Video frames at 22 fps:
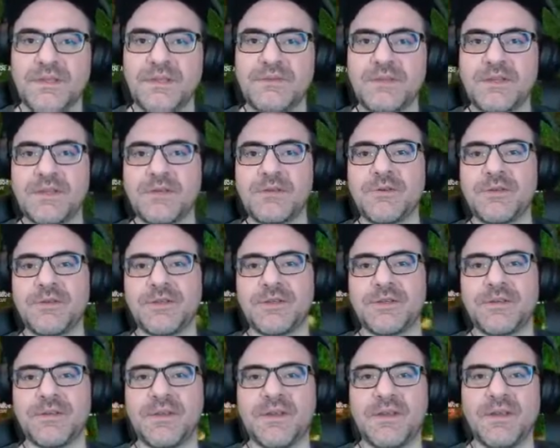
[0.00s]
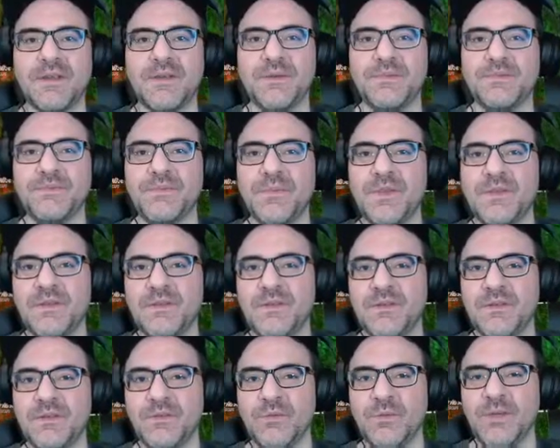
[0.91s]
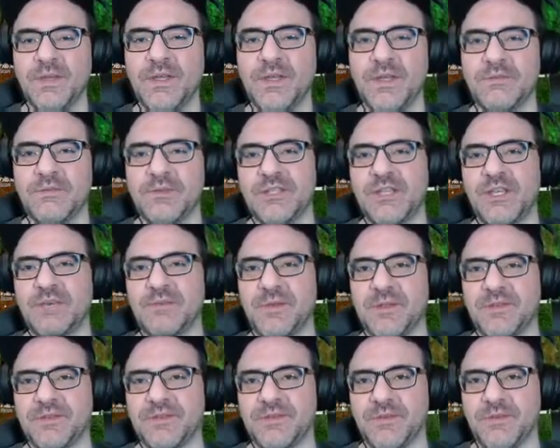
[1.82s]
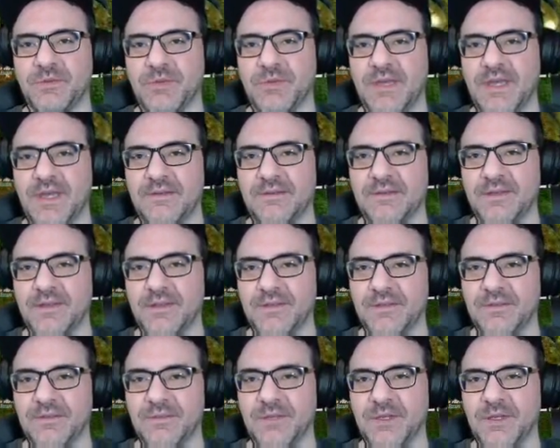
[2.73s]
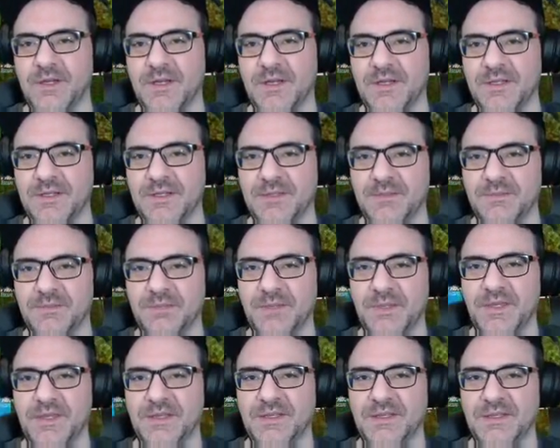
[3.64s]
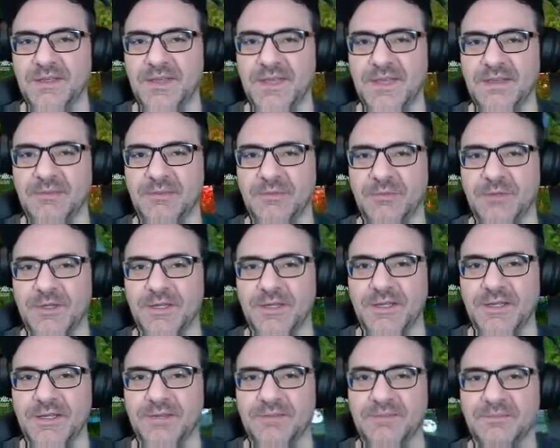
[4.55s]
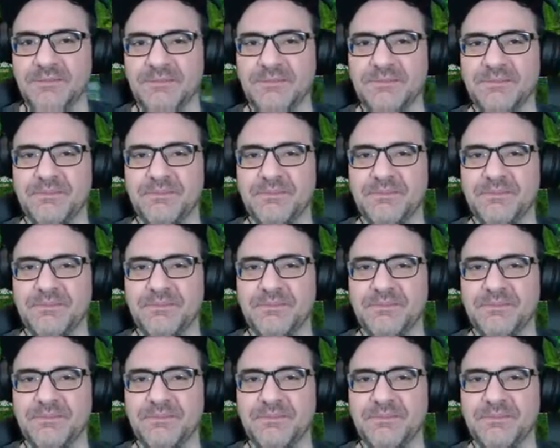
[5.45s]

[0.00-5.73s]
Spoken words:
Give me that coin. So what kind of achievements do we have in this beyond beating the game and whatnot?